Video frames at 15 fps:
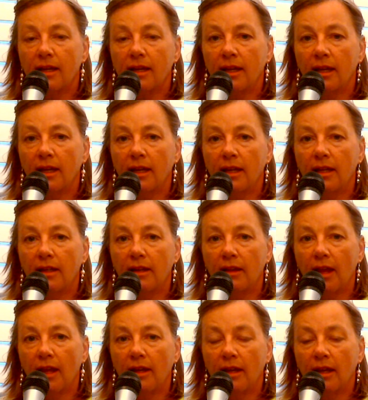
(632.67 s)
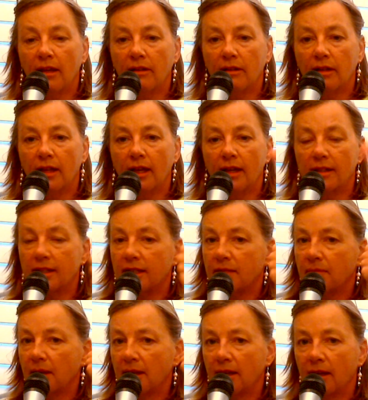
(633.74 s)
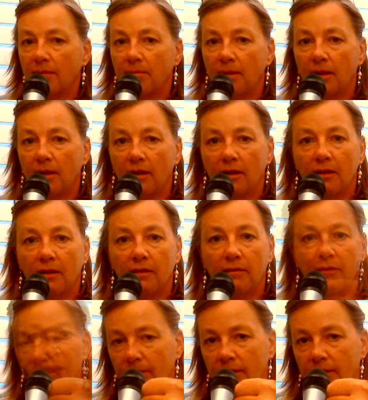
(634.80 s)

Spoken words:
and the Handy Hunter class is made up of